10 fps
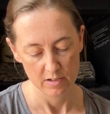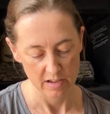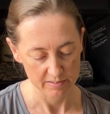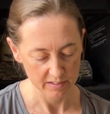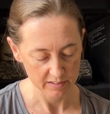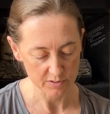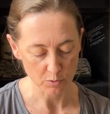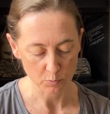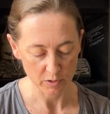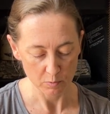I think these are
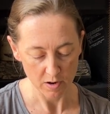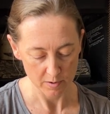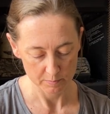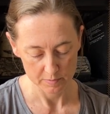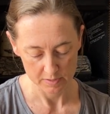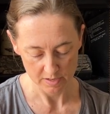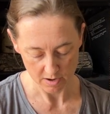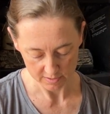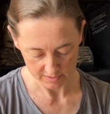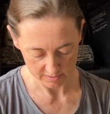Wigwam
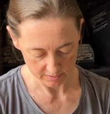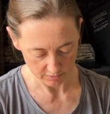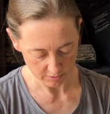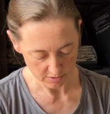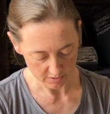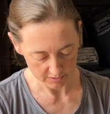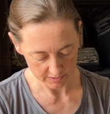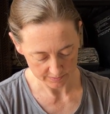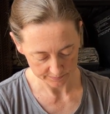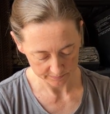socks, they're called.
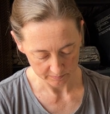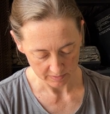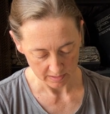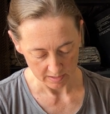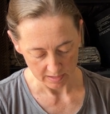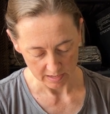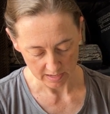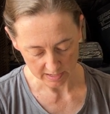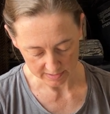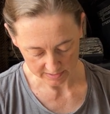
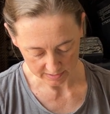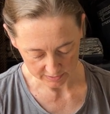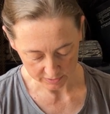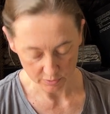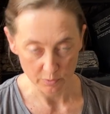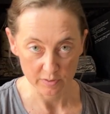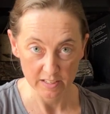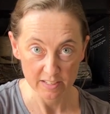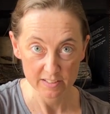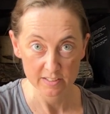And uh, so
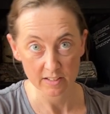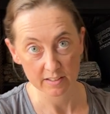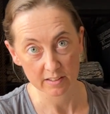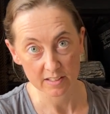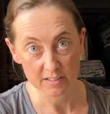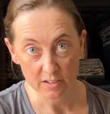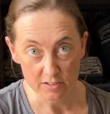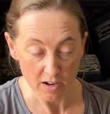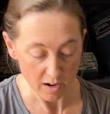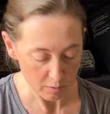these, and then these on
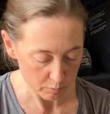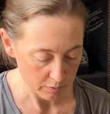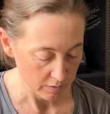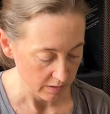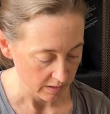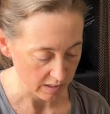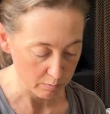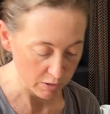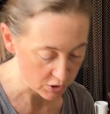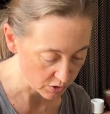top, in
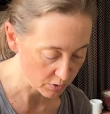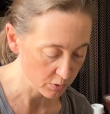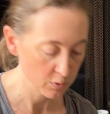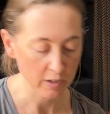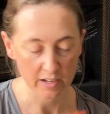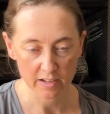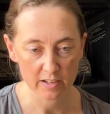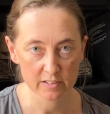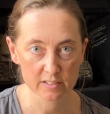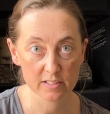my shoe
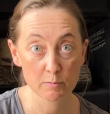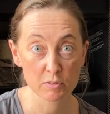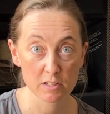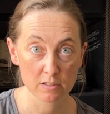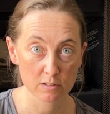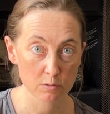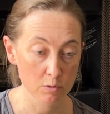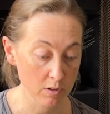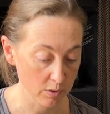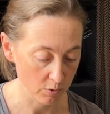and seems to do
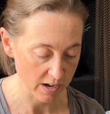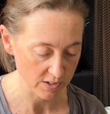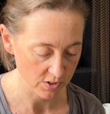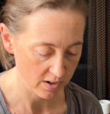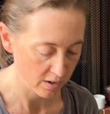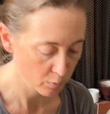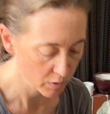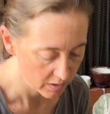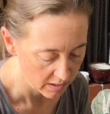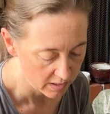a great job.
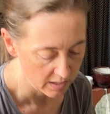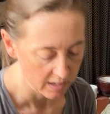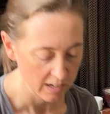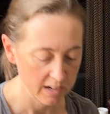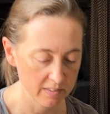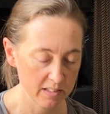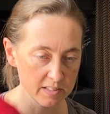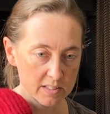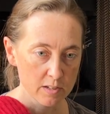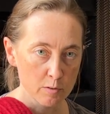And then
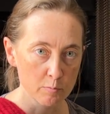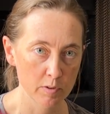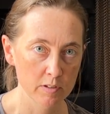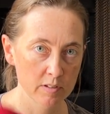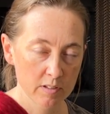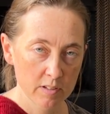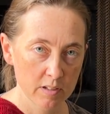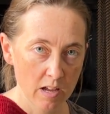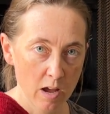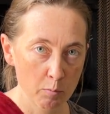some
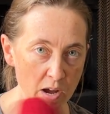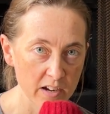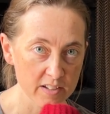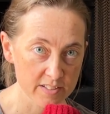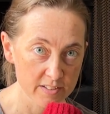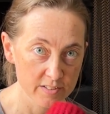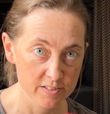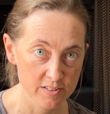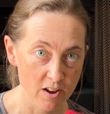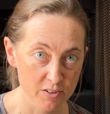alpaca
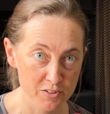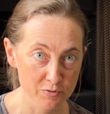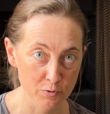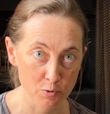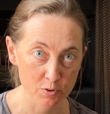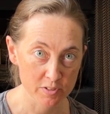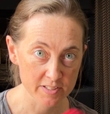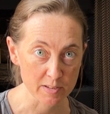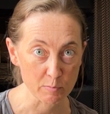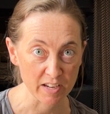socks for
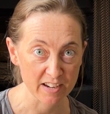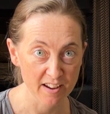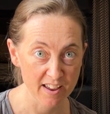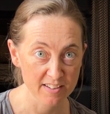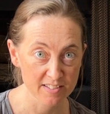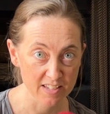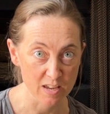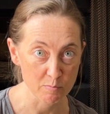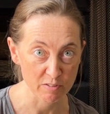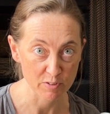sleeping at night to
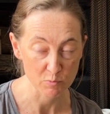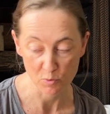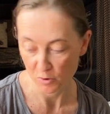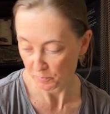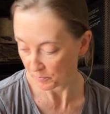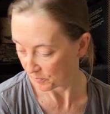keep my feet warm.